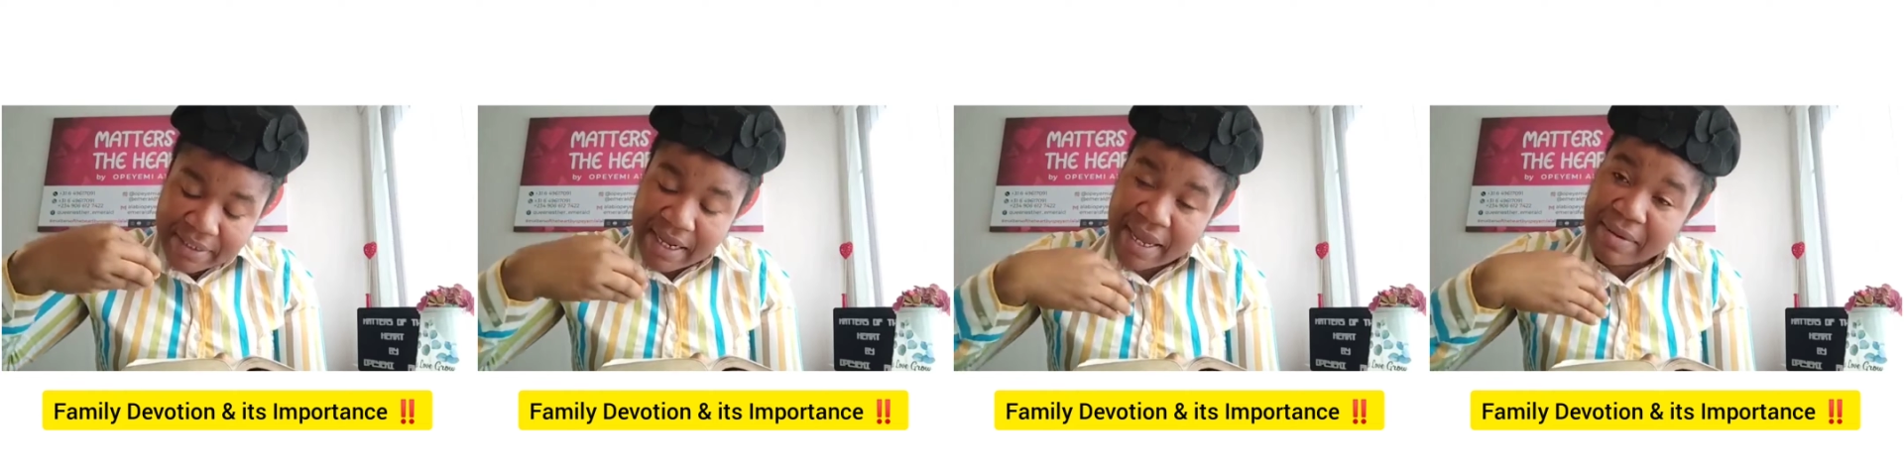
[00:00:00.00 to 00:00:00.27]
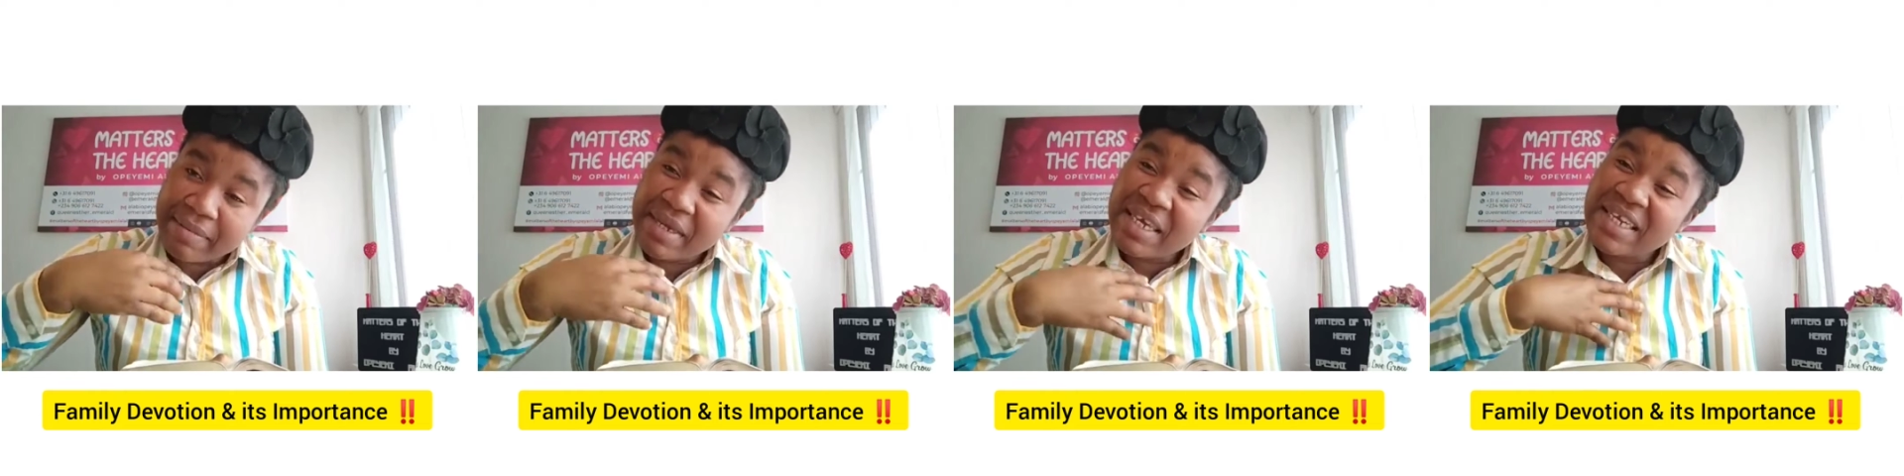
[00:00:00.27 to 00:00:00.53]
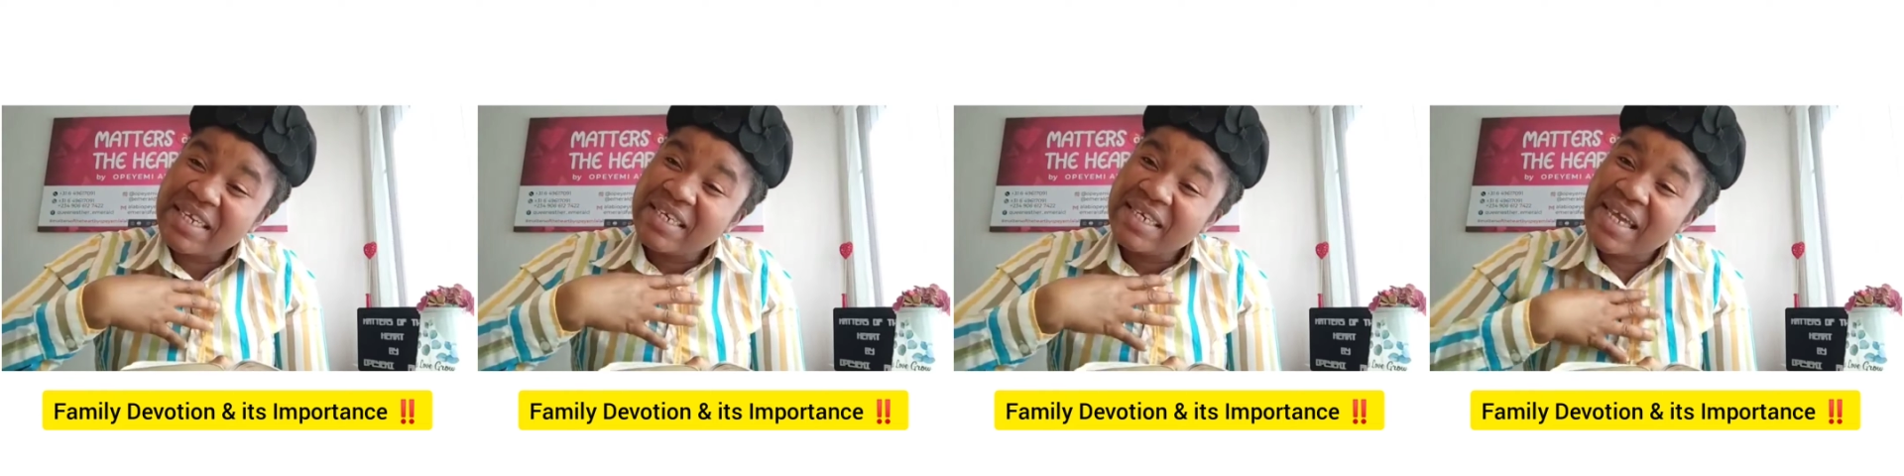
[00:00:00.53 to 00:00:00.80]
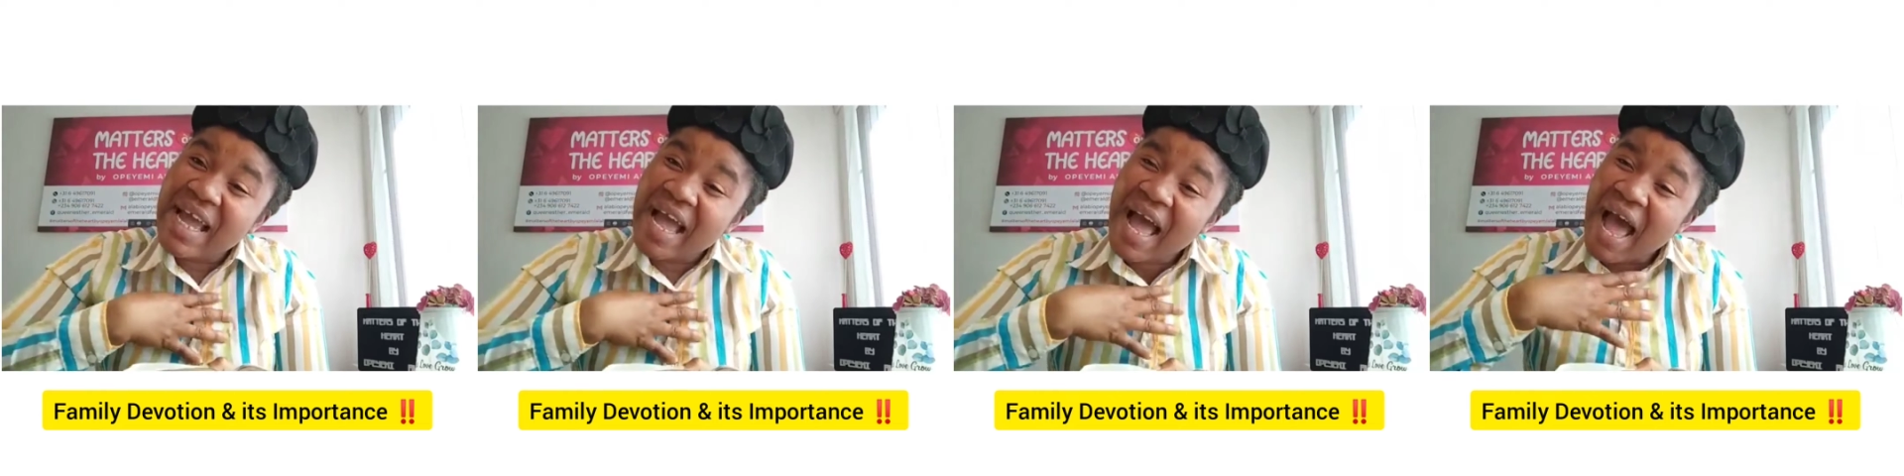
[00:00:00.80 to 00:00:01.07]
them in
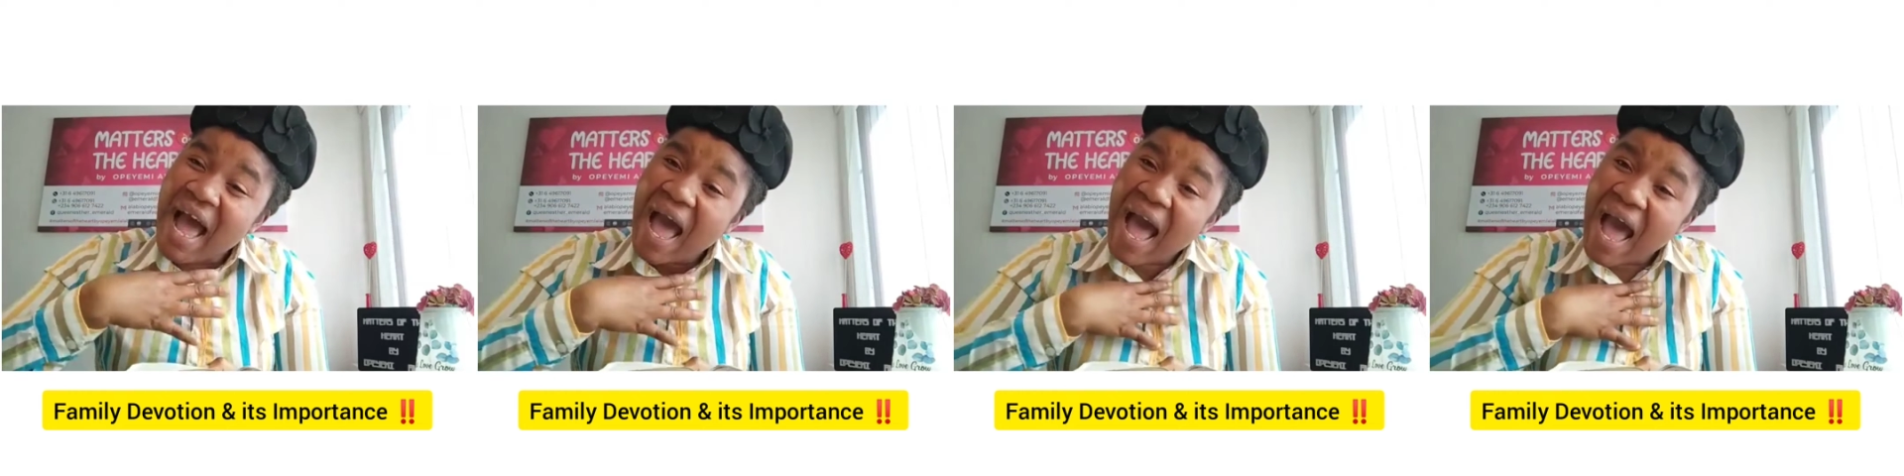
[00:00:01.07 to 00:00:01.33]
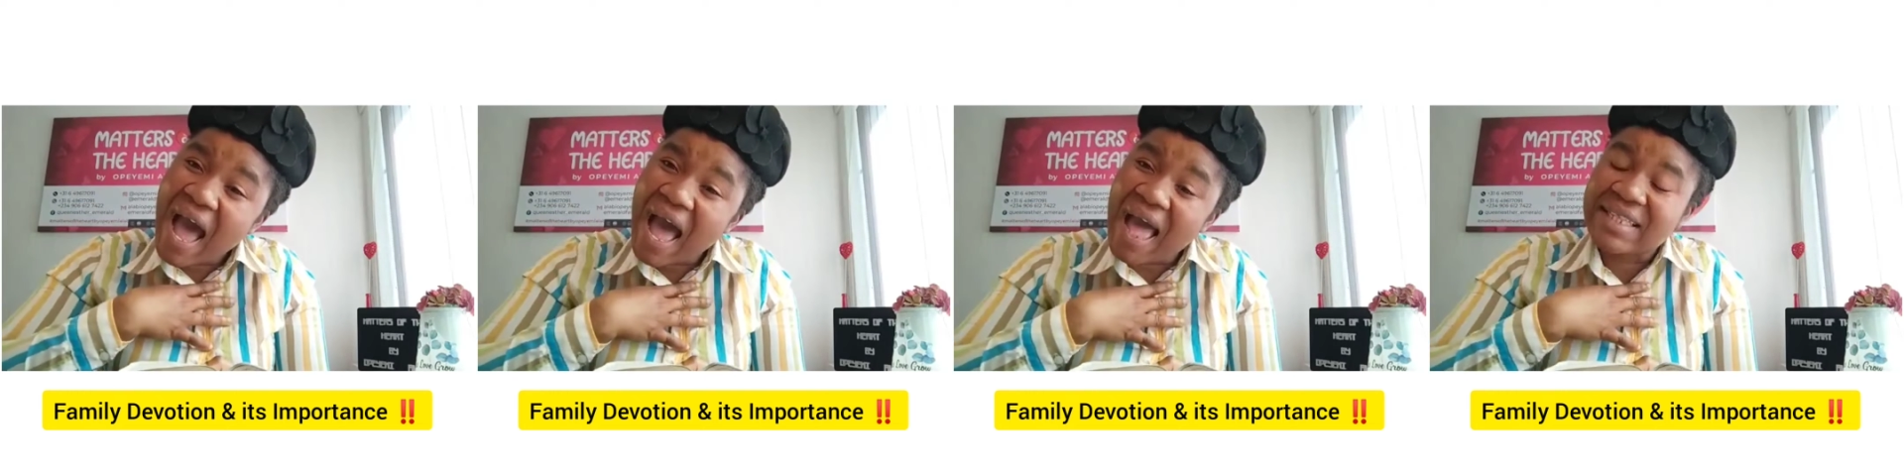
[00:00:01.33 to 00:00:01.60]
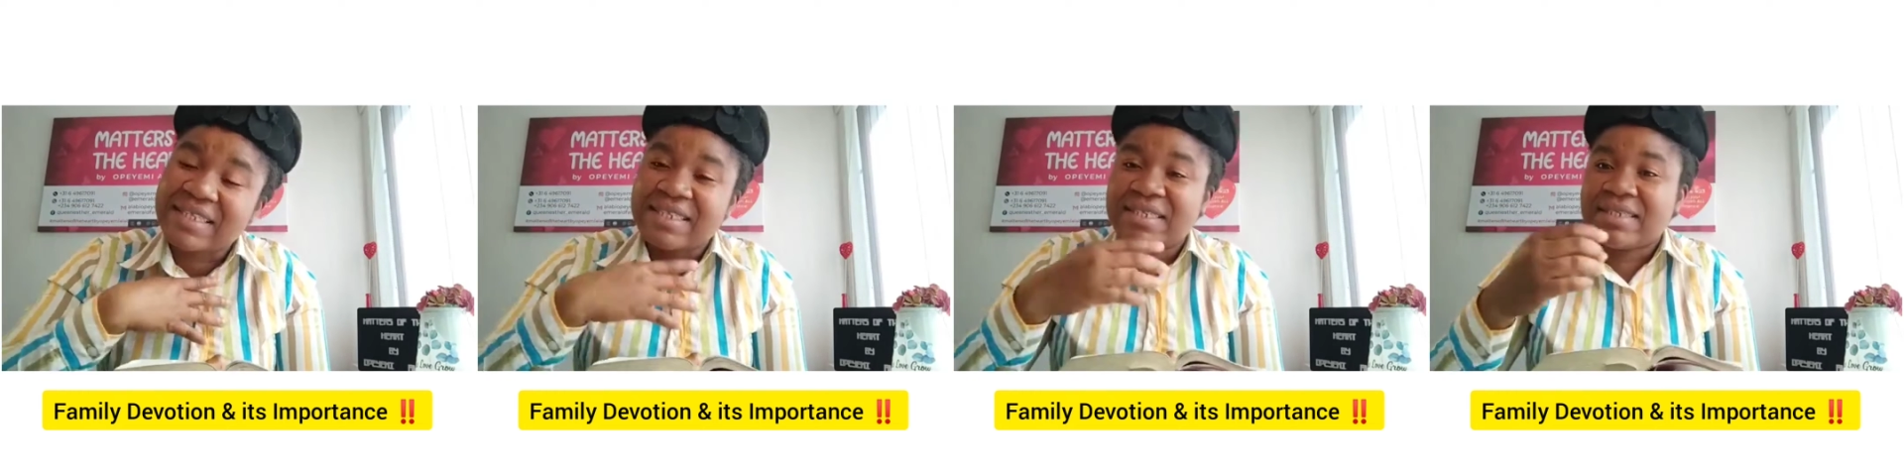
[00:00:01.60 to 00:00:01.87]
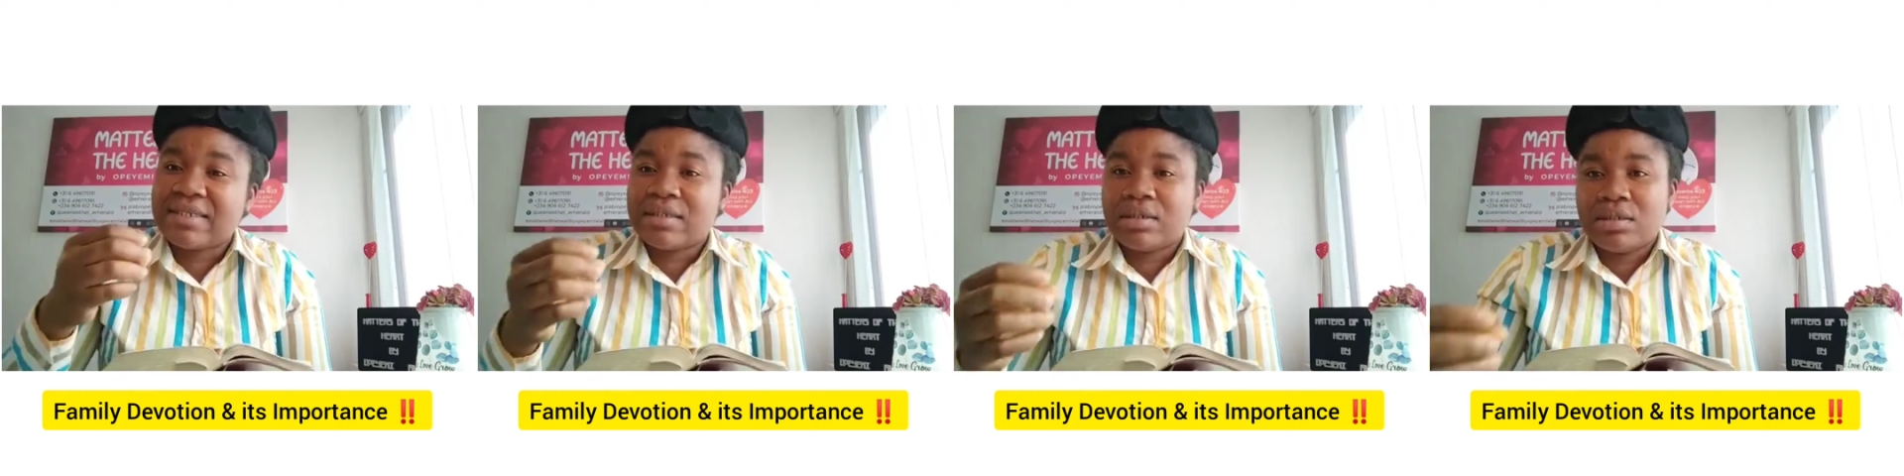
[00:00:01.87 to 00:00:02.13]
their
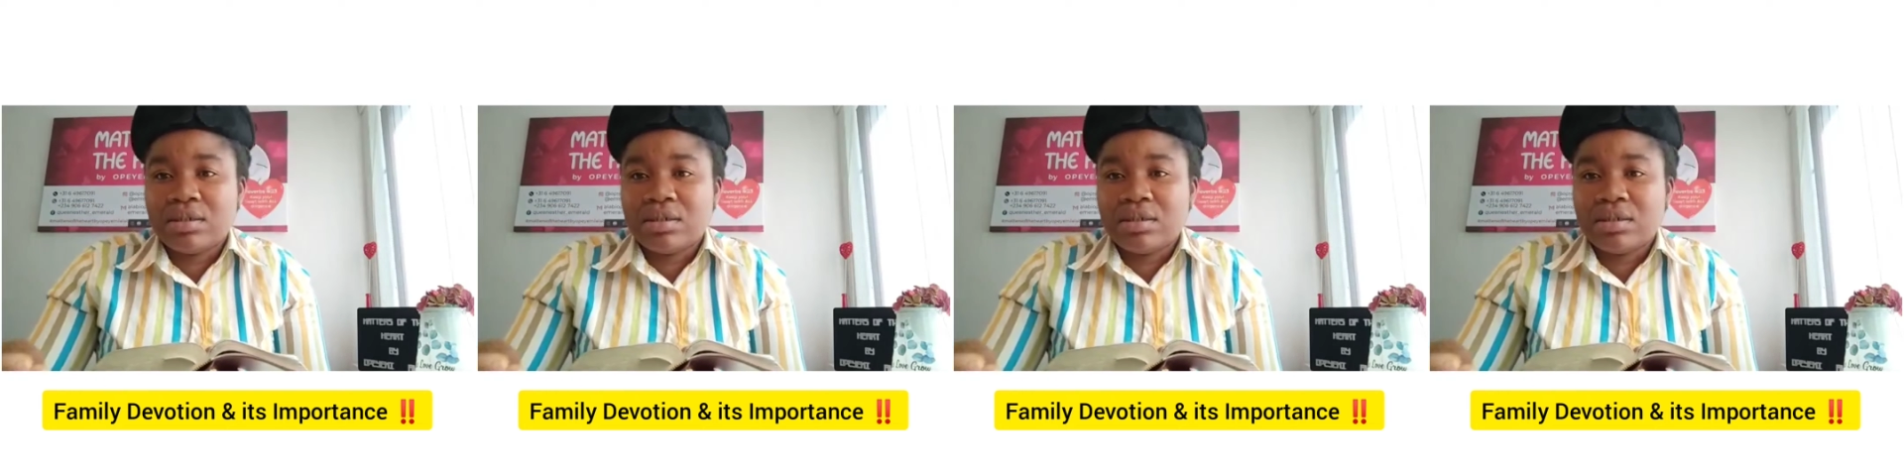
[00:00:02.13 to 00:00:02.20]
hearts.